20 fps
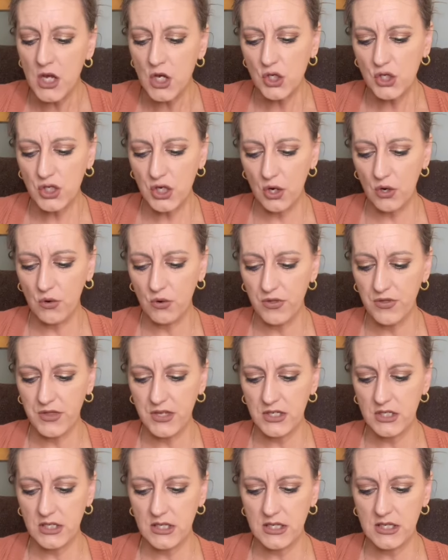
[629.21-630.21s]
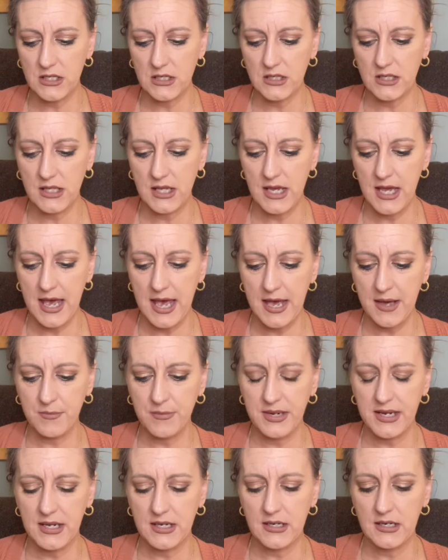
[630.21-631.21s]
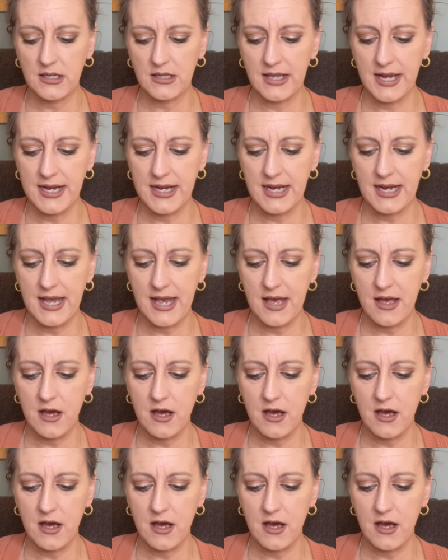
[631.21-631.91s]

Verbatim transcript: So this is the ambient lighting